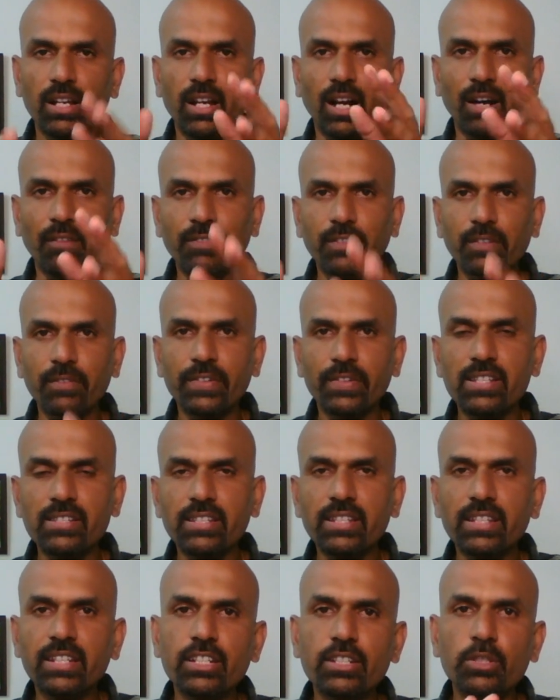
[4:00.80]
after
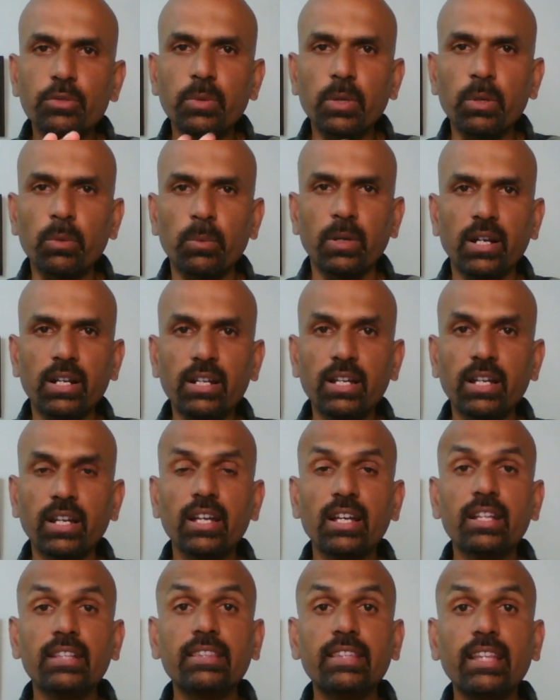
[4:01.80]
fixing it to your work,
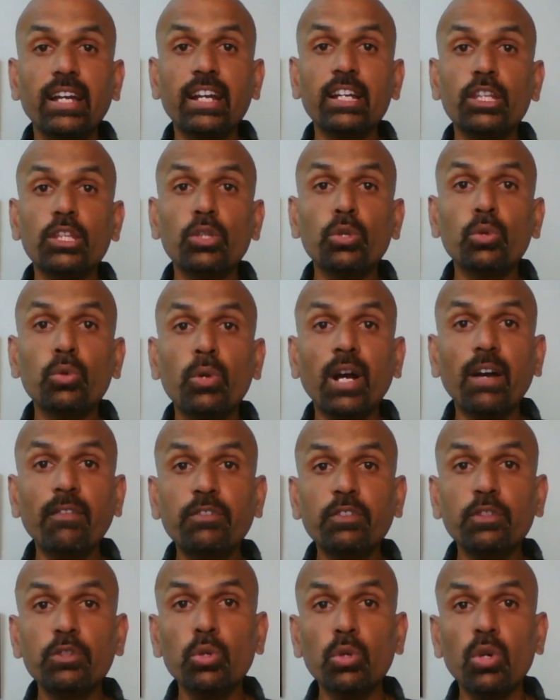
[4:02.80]
then you have
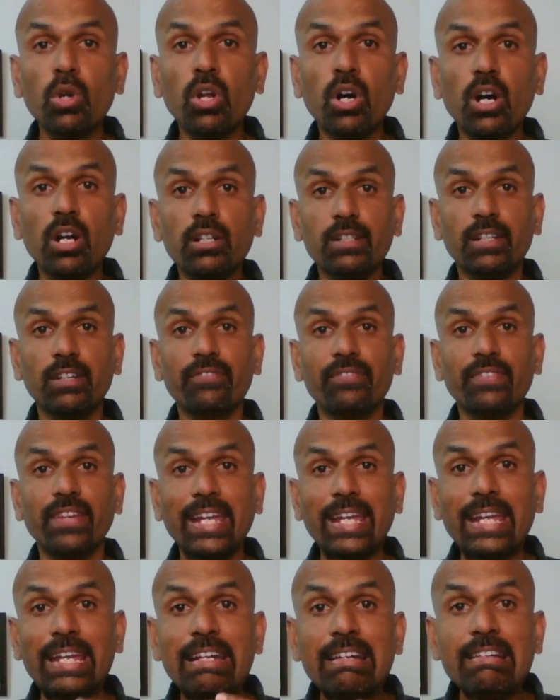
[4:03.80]
to do lot of
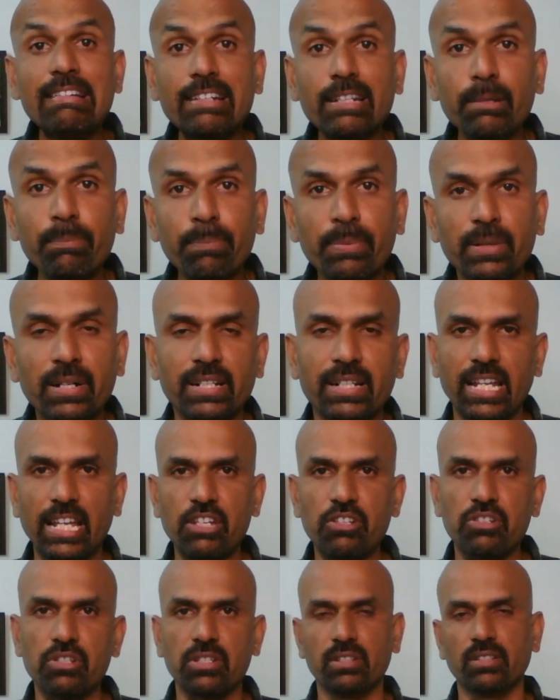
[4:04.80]

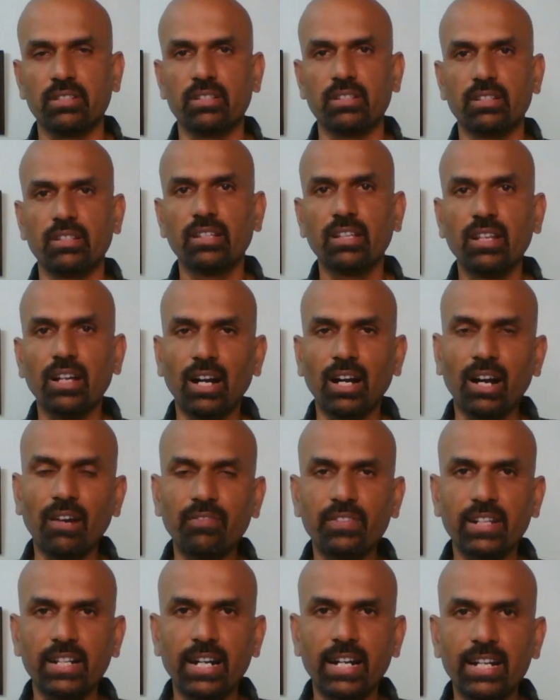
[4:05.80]
interpretation.
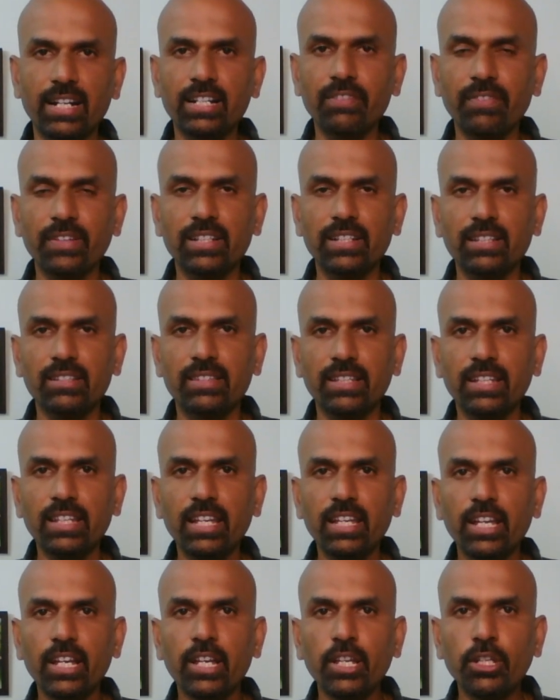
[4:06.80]
After identifying the
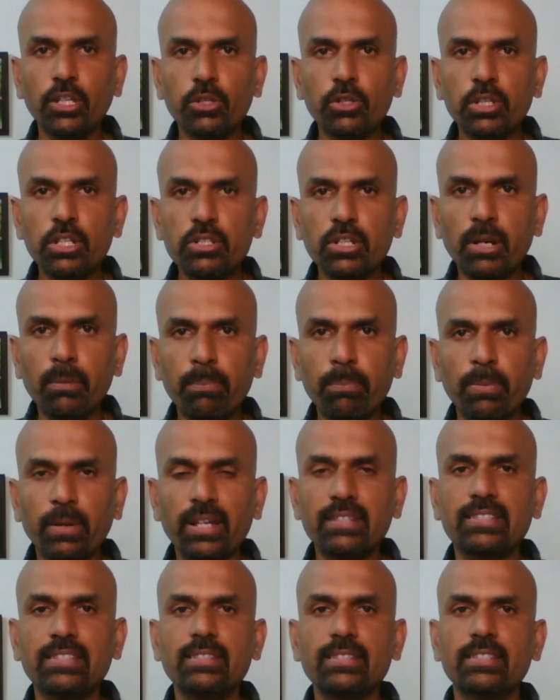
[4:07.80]
theory, you need to apply.
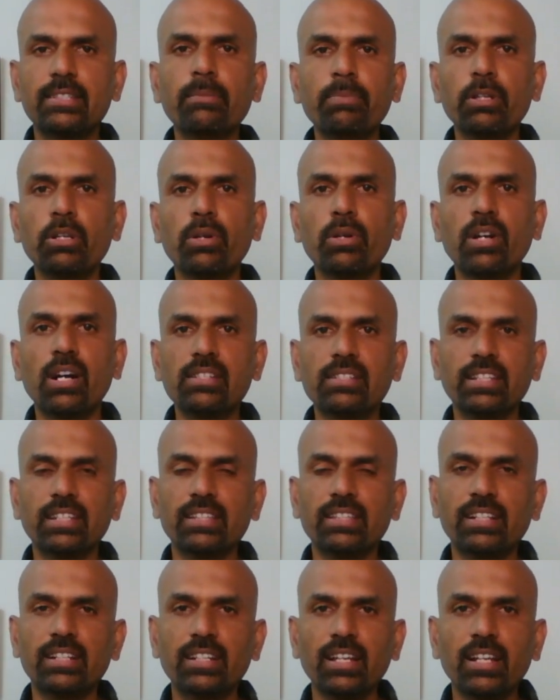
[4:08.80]
Simply you can't say
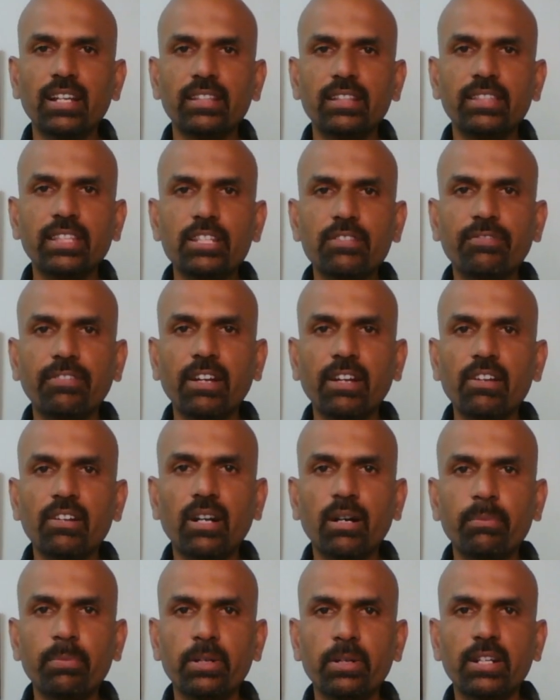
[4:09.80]
that these five
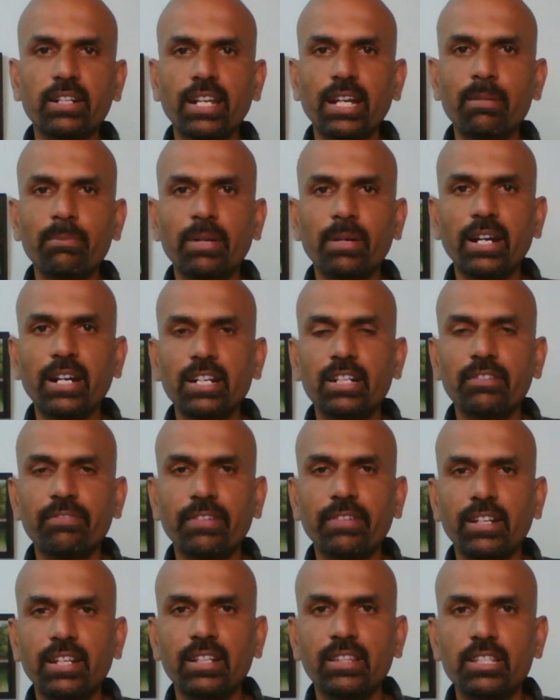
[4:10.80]
component can be
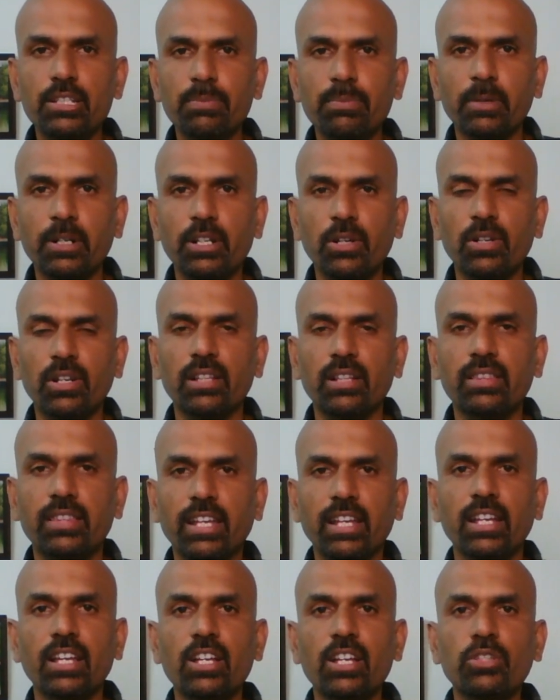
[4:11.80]
identified in this particular
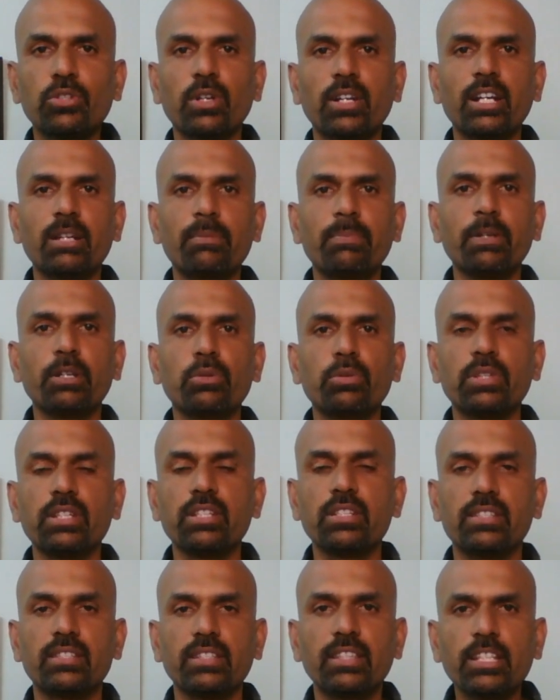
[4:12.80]
thing, so let me do
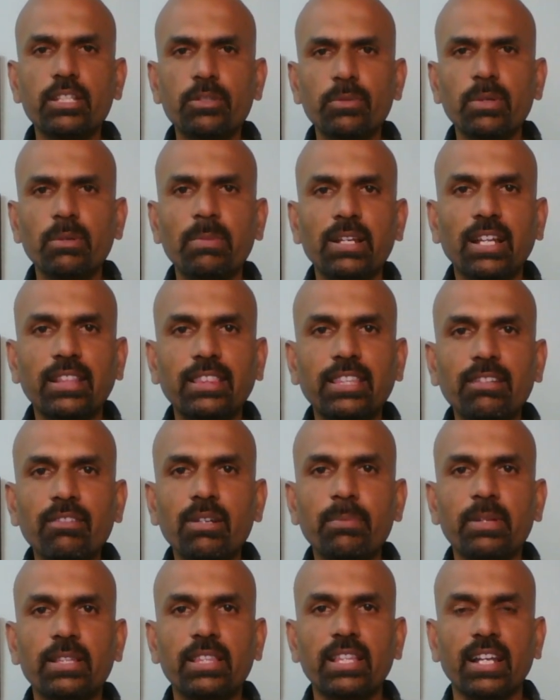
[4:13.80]
this. This will be, nothing will
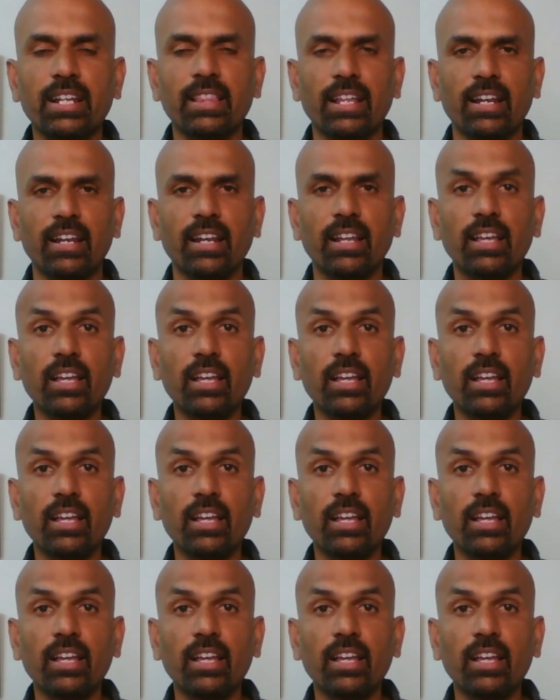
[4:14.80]
be there then.